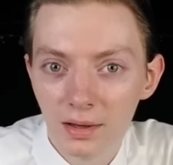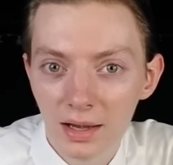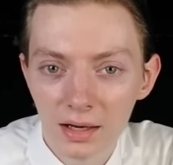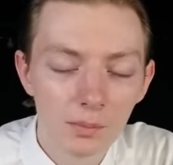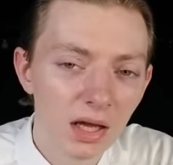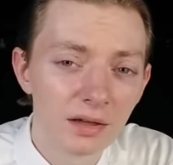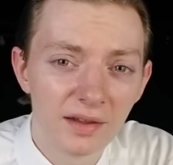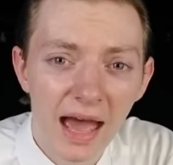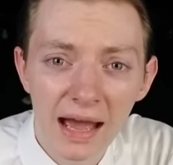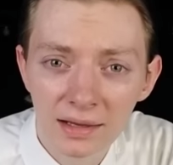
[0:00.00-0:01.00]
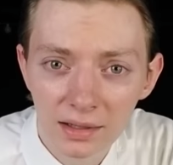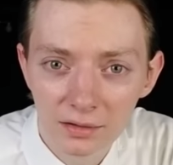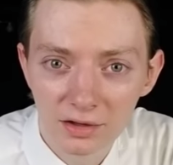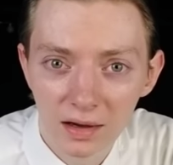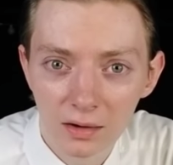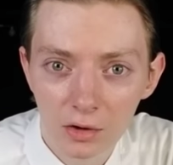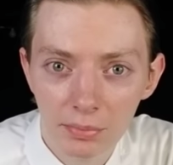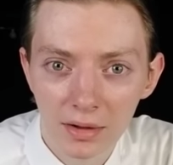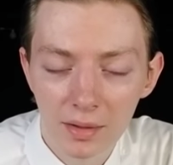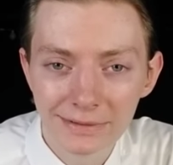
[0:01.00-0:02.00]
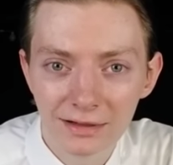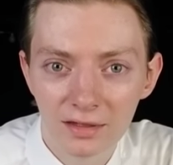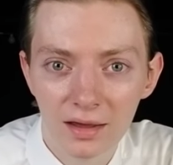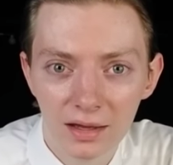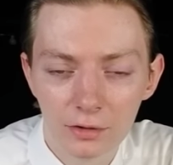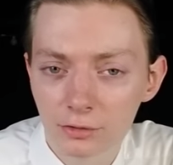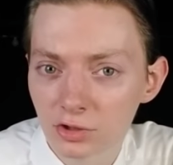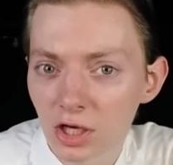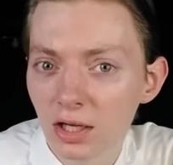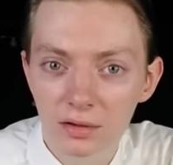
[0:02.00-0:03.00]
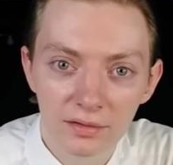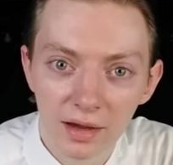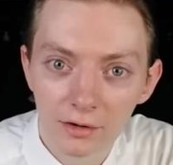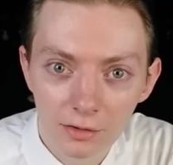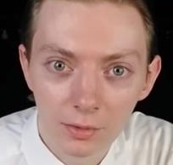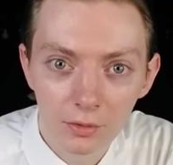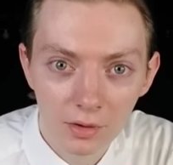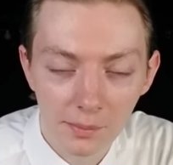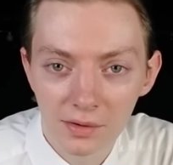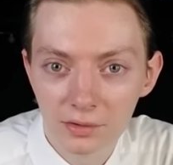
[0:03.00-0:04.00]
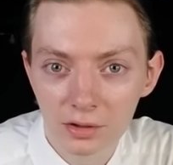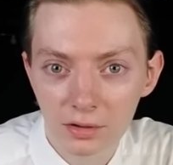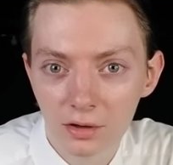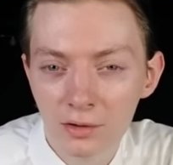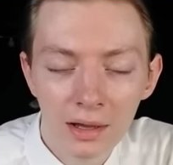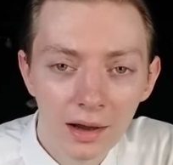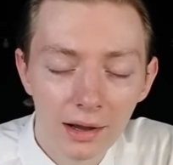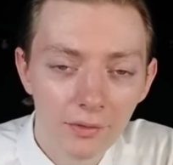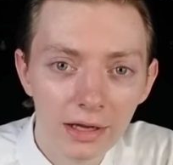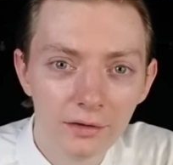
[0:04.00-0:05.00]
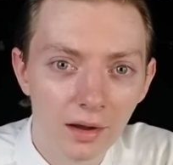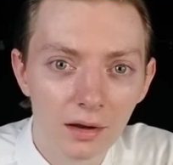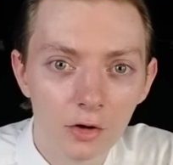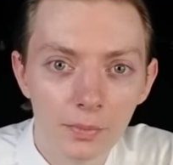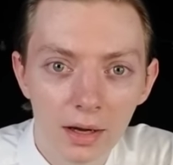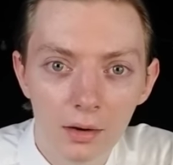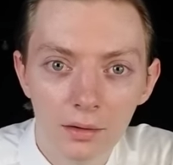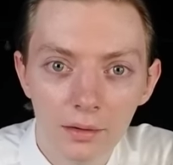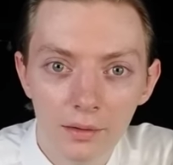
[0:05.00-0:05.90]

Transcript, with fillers: And I'm not attacking Taco Bell. I'm not saying your chain is terrible and I'm never going to go. I like Taco Bell.